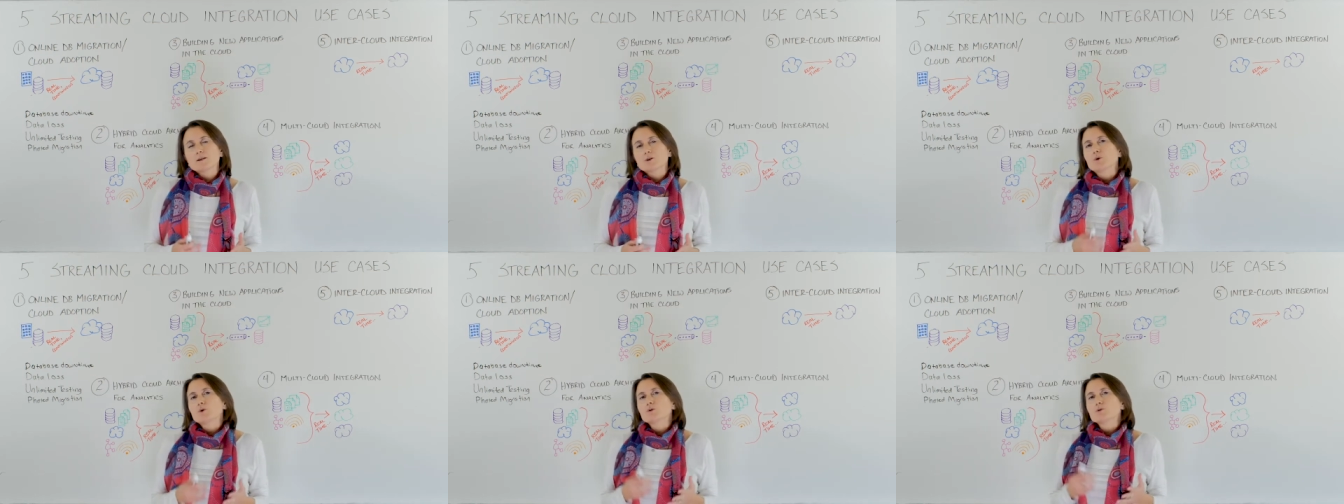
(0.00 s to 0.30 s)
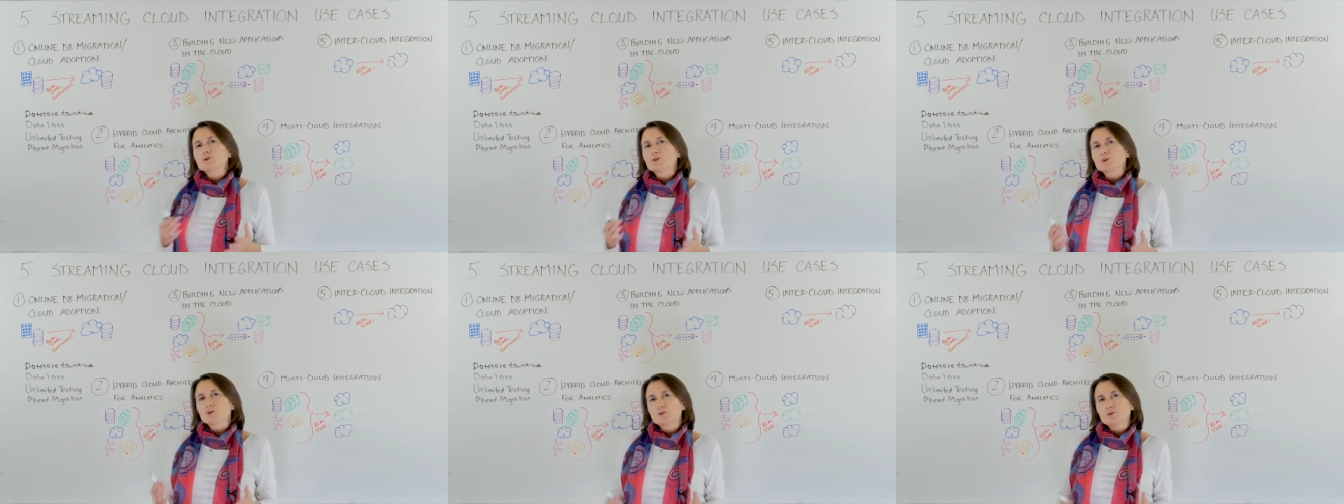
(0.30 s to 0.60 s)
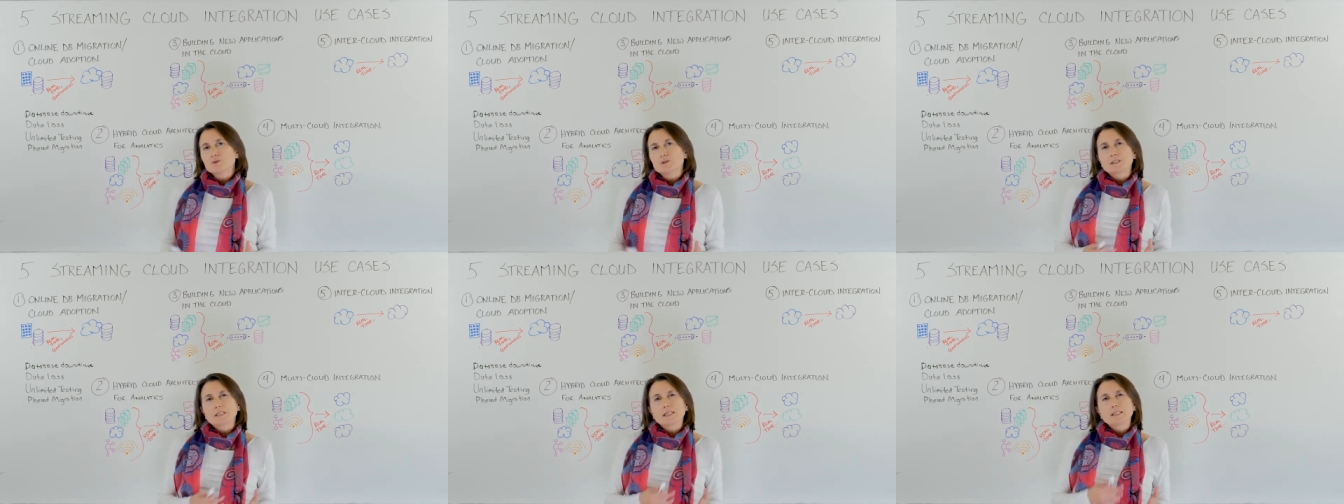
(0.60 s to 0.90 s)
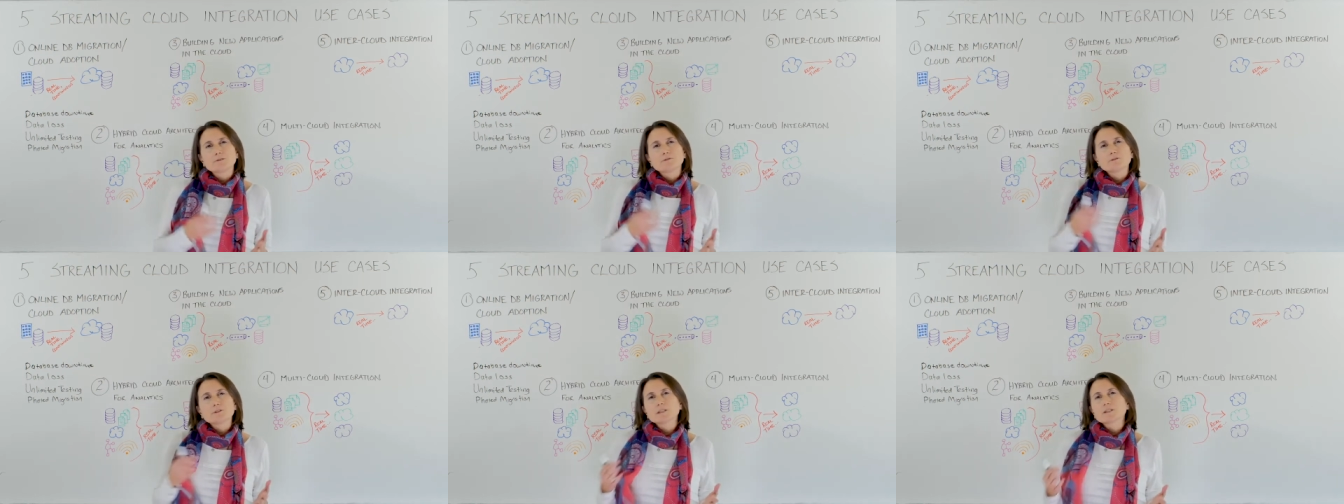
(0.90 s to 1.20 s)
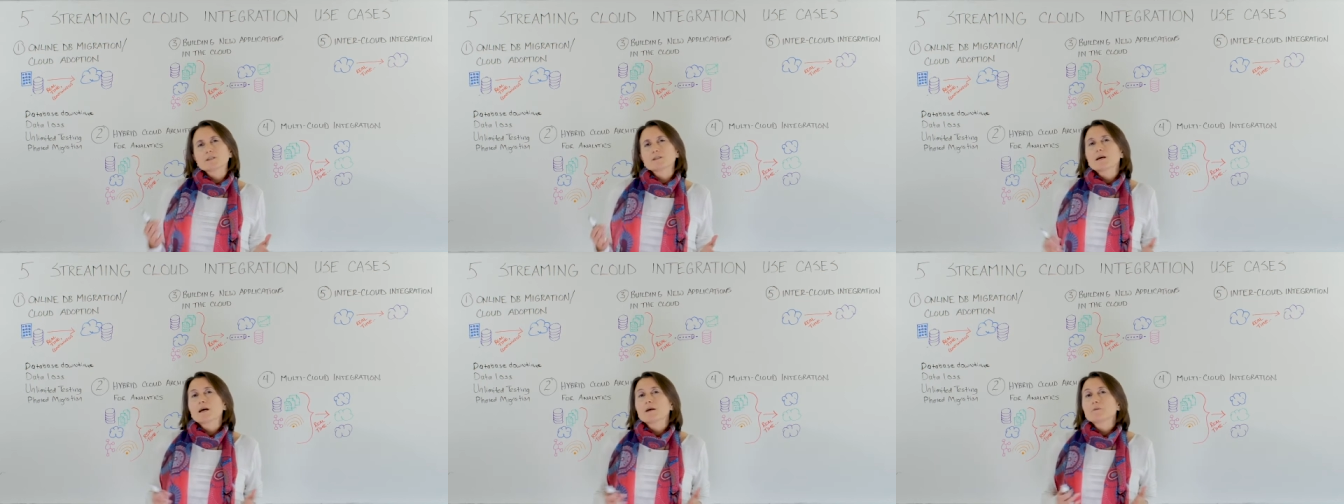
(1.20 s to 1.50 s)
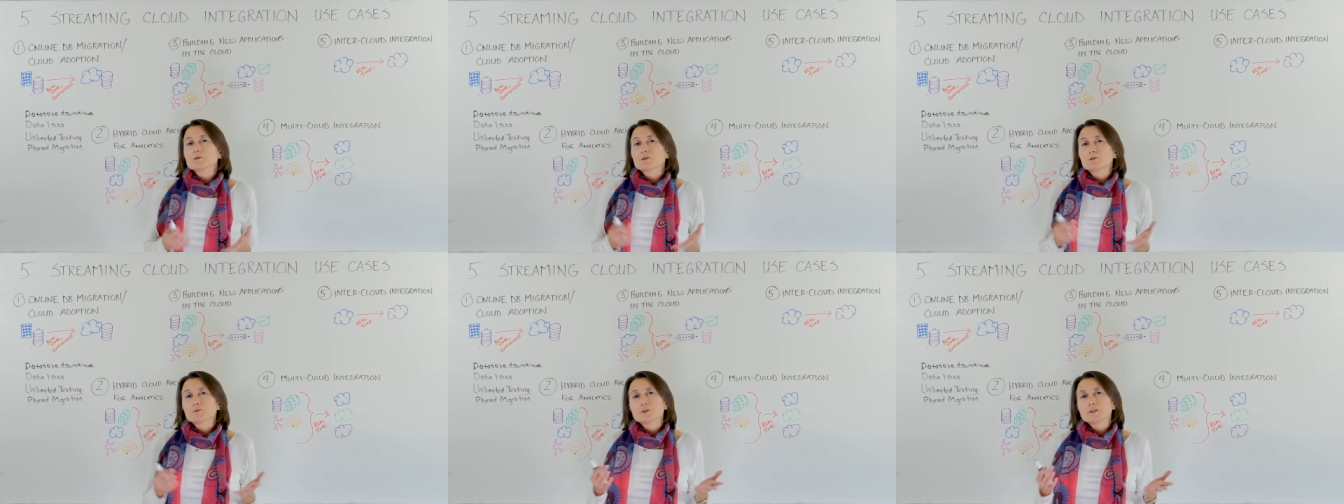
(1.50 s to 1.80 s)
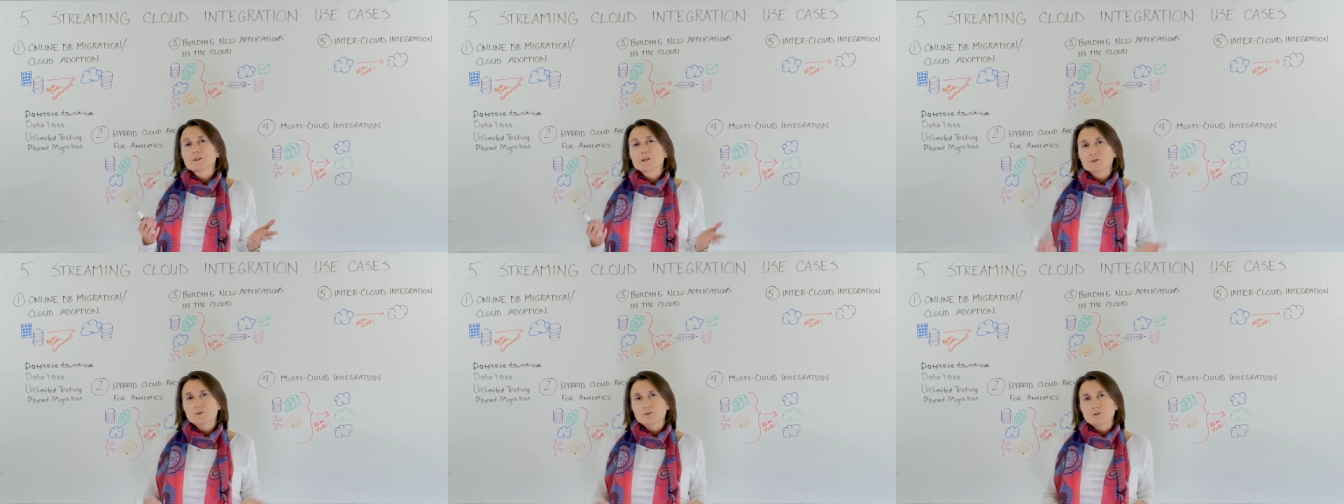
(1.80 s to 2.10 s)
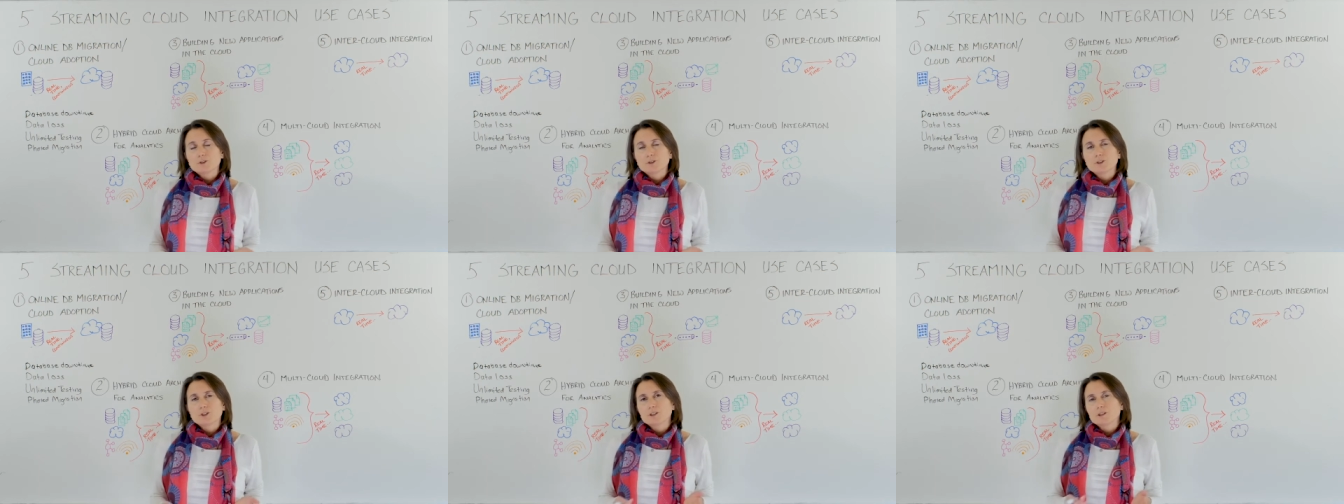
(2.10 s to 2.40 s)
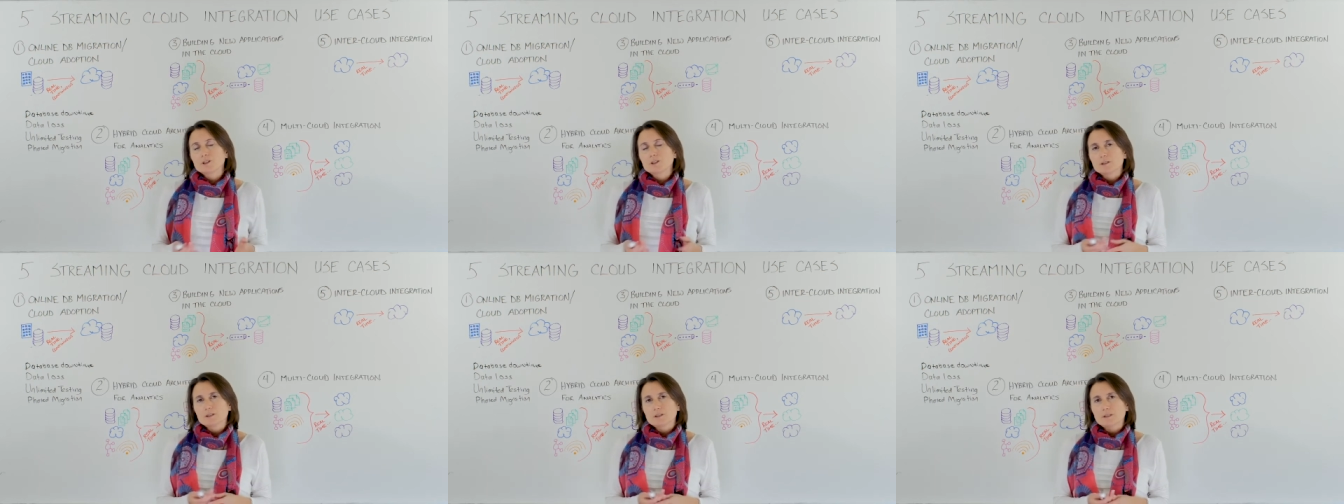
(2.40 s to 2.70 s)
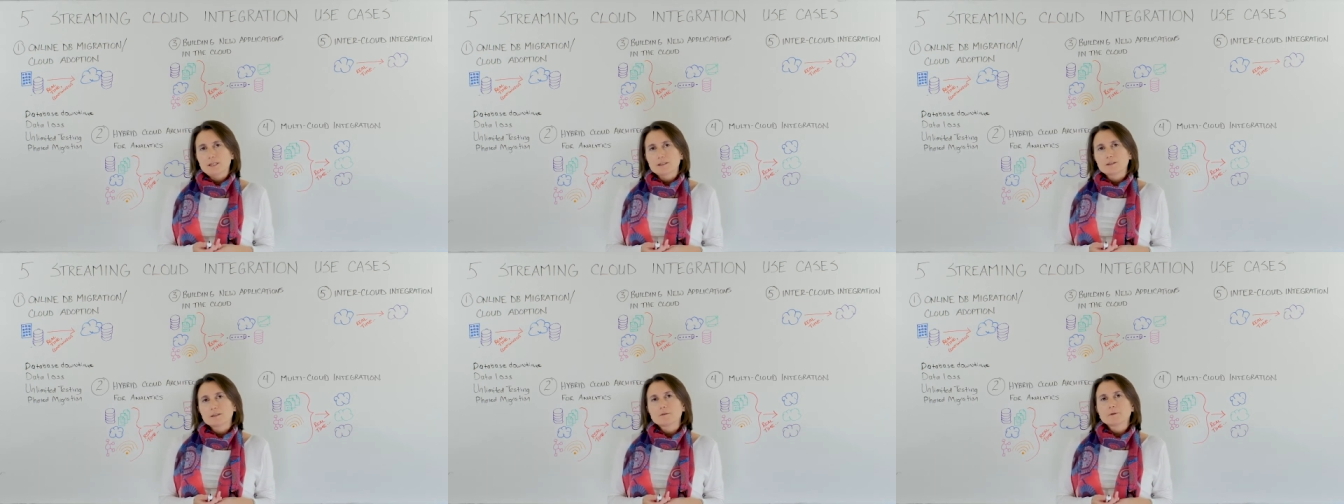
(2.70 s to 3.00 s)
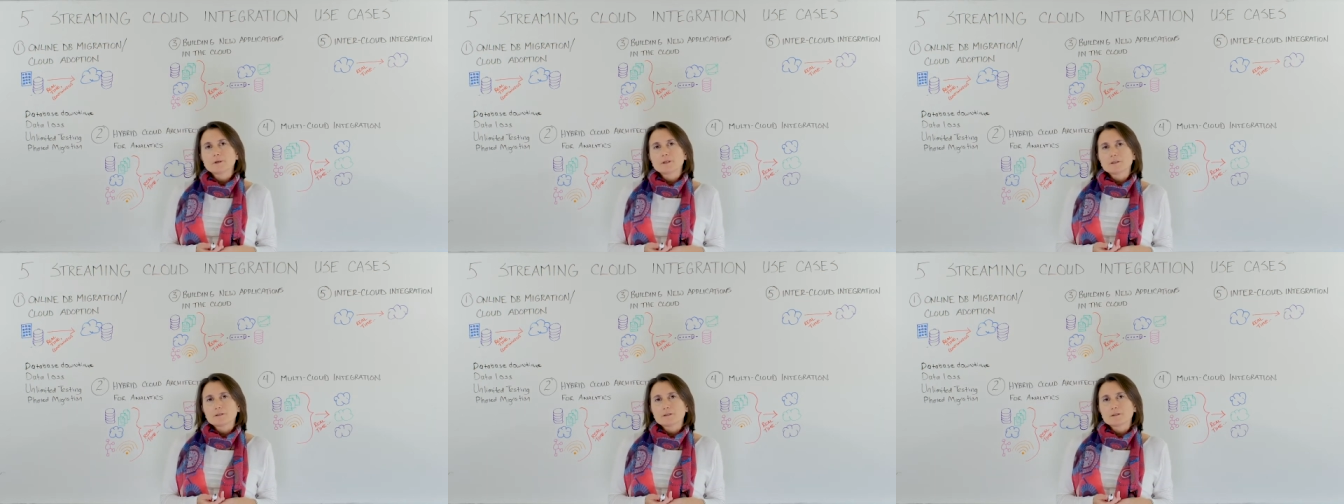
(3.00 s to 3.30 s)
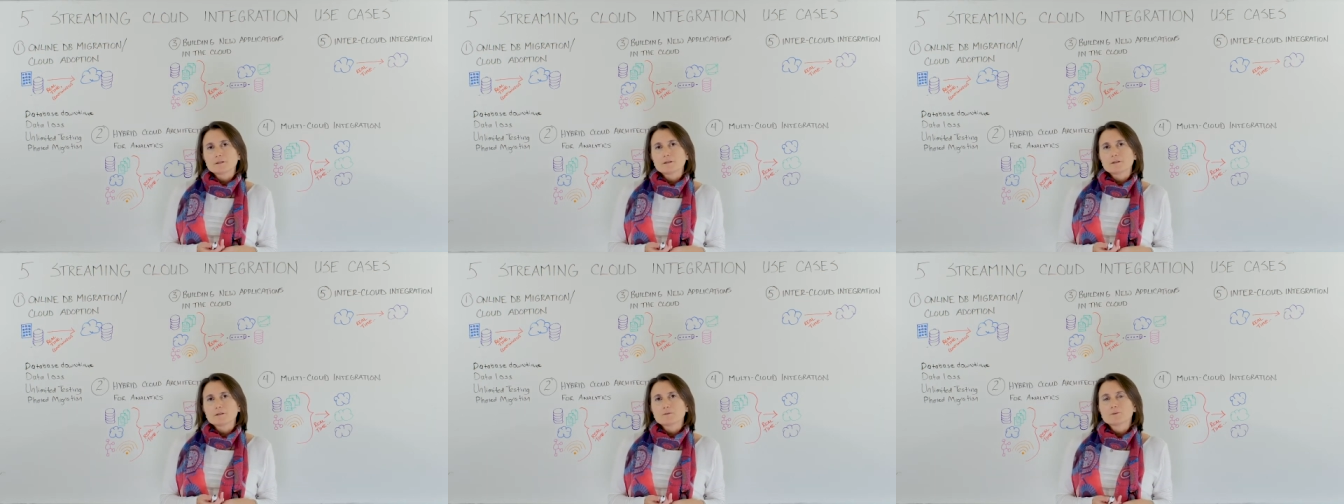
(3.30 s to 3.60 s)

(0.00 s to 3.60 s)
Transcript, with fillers: continuously in real time between heterogeneous databases